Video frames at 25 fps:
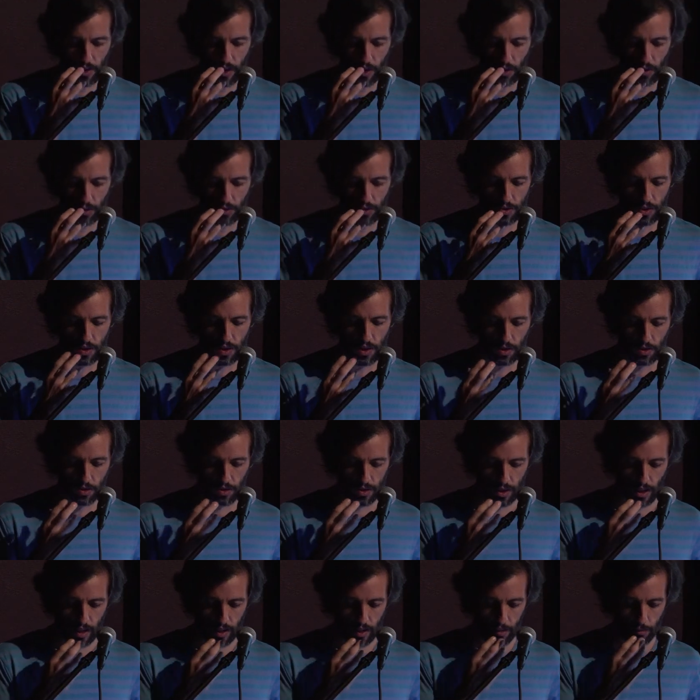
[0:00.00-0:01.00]
nose. It
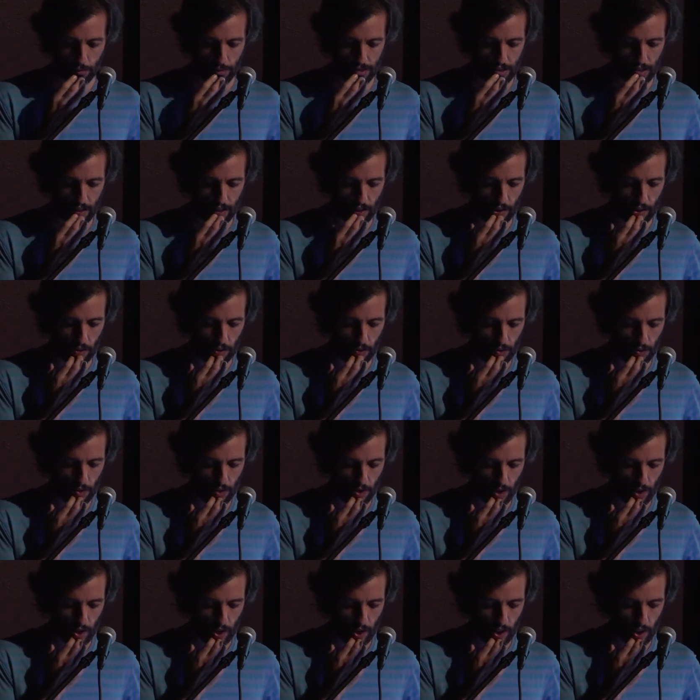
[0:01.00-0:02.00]
looks like a potato.
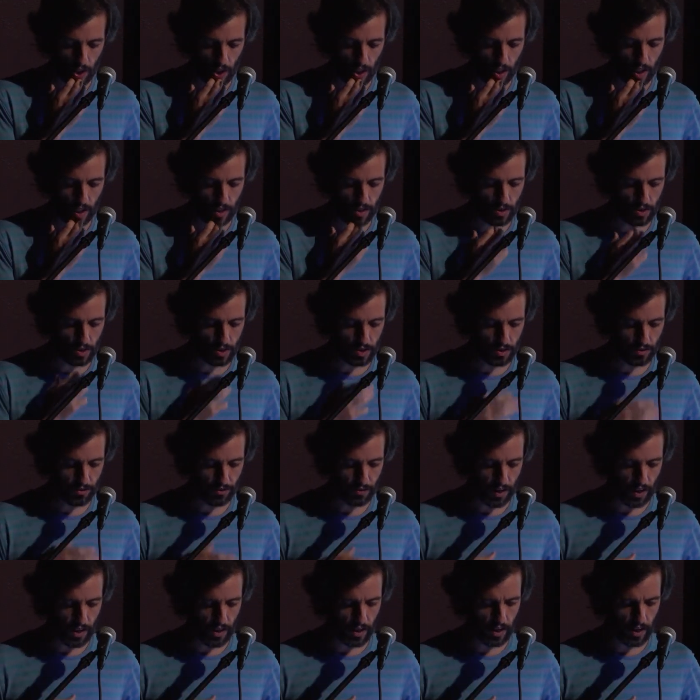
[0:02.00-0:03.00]
He enters the
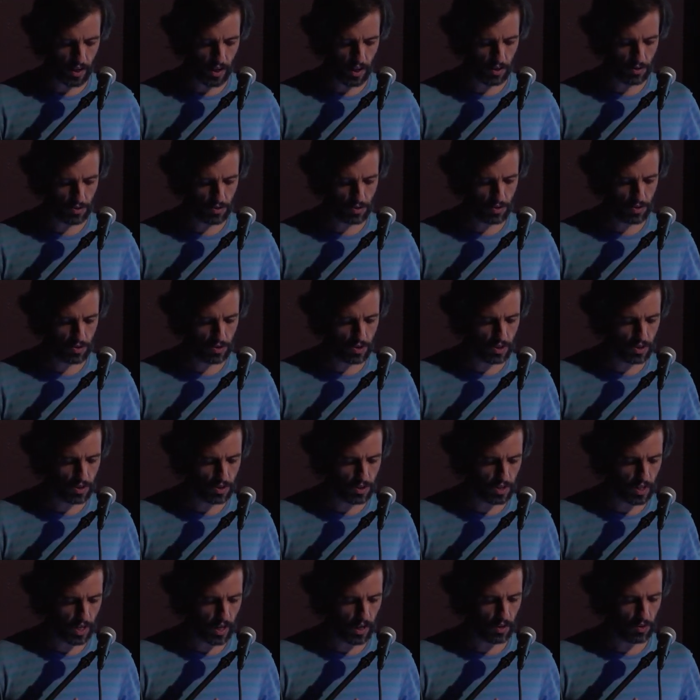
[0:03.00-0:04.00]
firehouse,
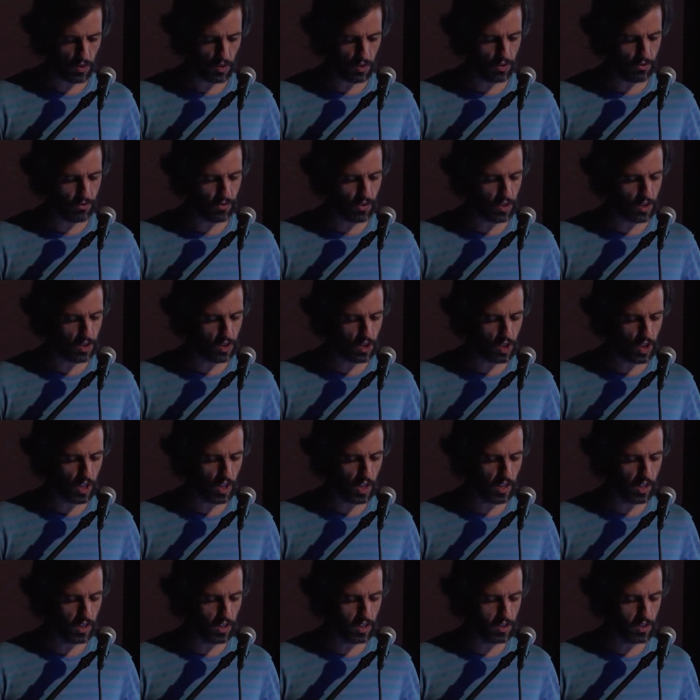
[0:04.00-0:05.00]
sits down on the first
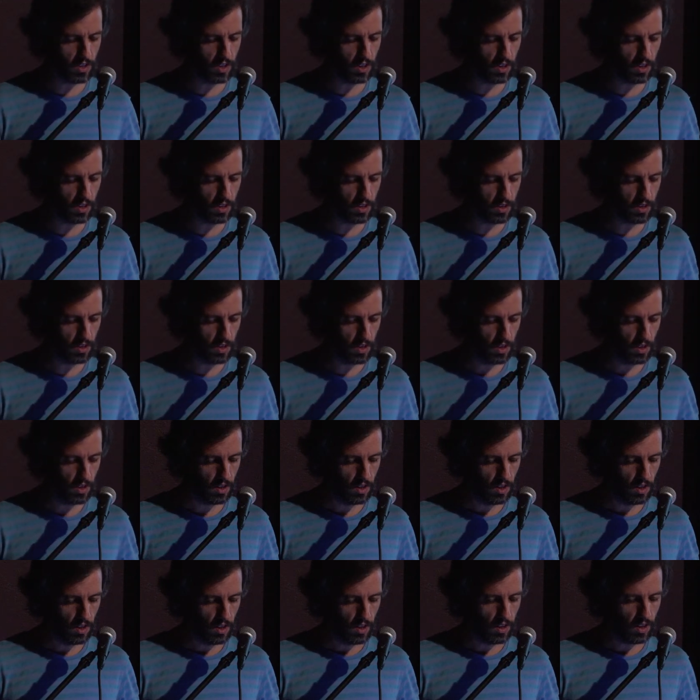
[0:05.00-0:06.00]
chair he sees.
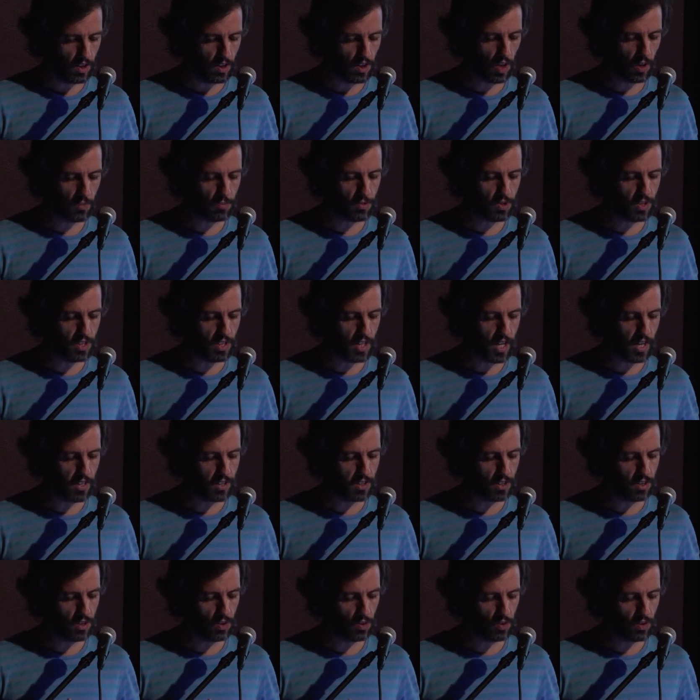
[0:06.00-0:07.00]
He adopts the
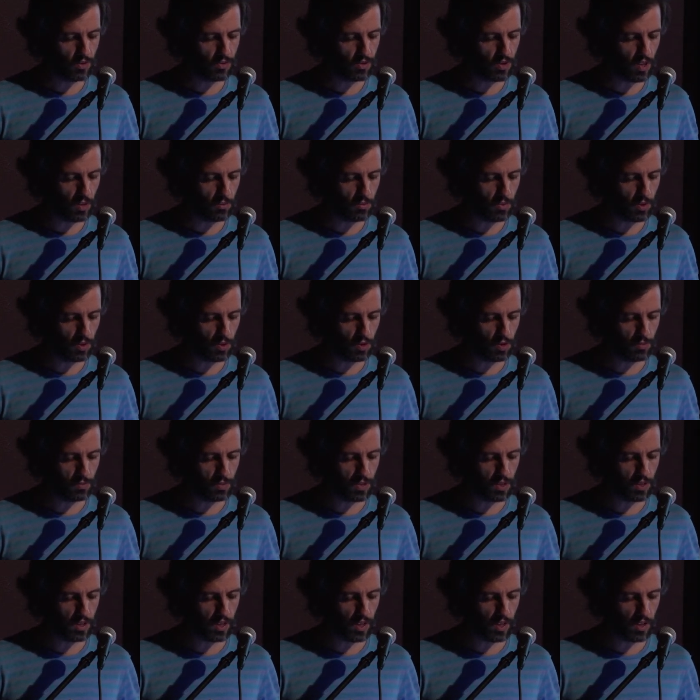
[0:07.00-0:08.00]
attitude of someone who's
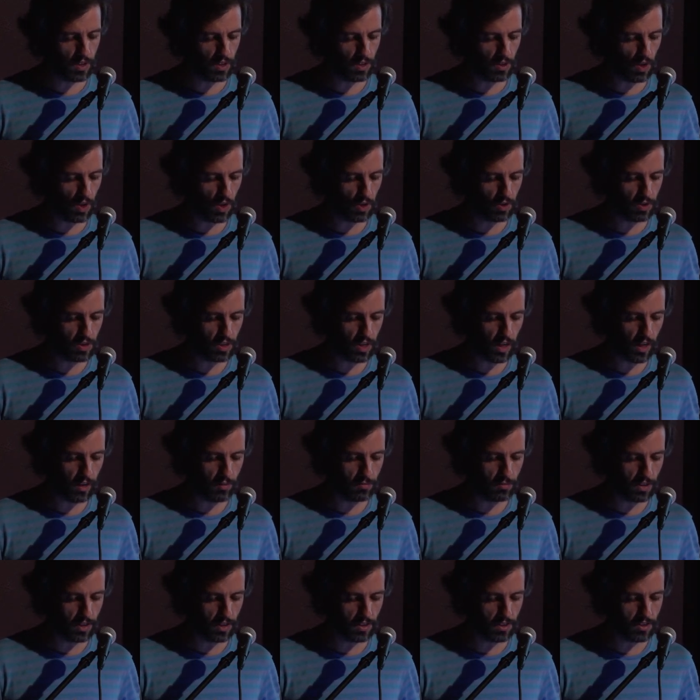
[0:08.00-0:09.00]
been there a long
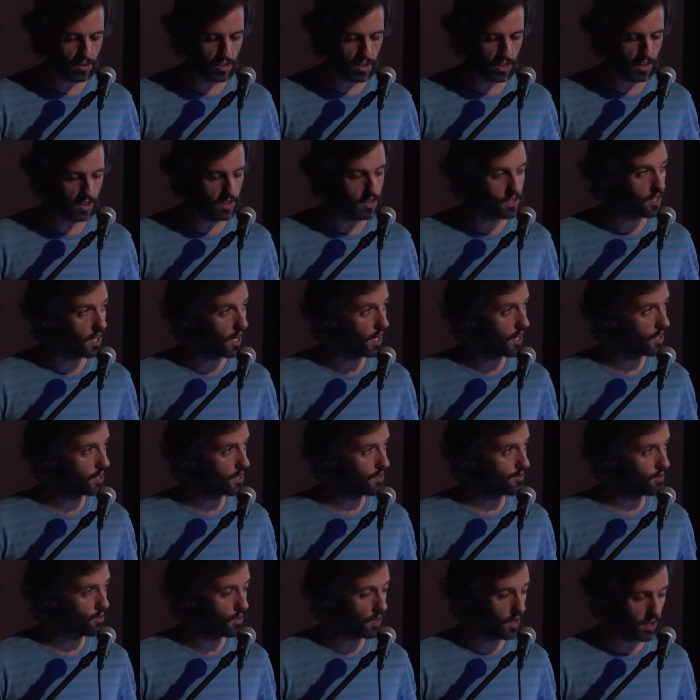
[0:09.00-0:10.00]
time and is sick and tired
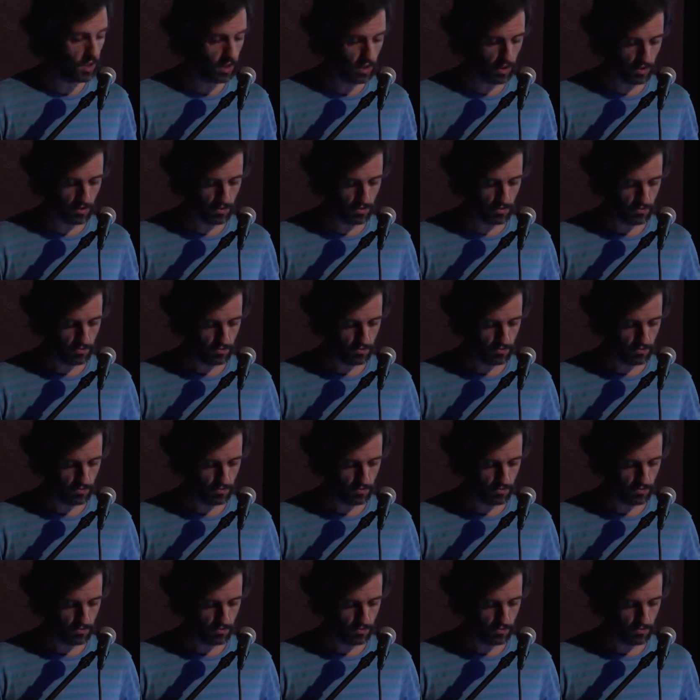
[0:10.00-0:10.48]
of waiting.